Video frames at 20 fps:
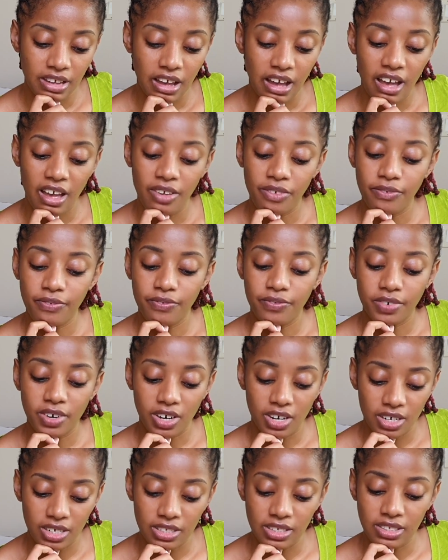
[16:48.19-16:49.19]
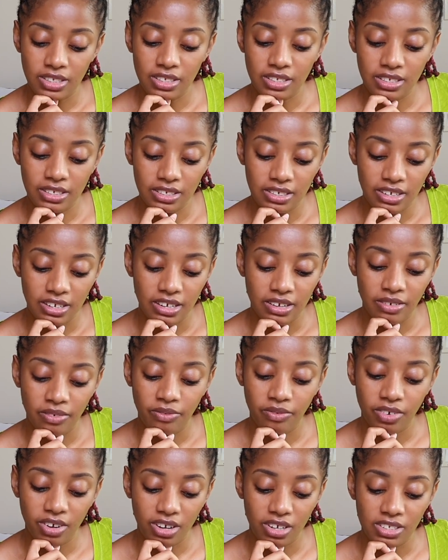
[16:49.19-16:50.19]
I fought
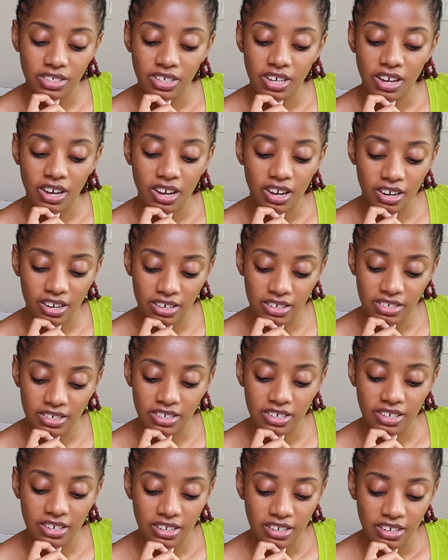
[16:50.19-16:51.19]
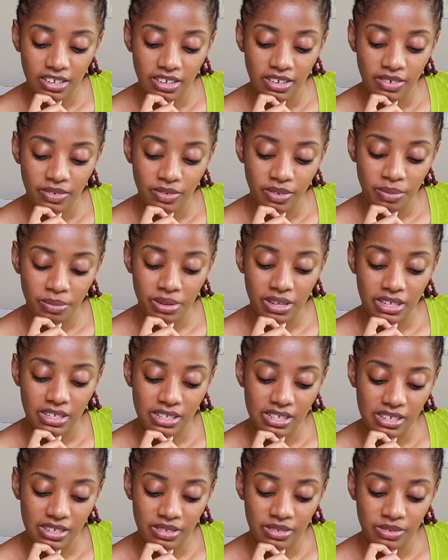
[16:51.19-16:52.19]
hard for
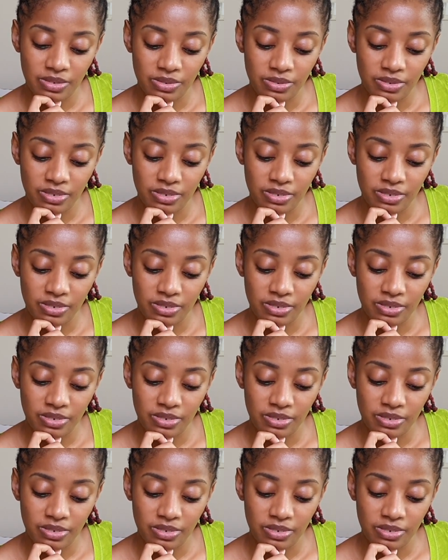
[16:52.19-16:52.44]
myself,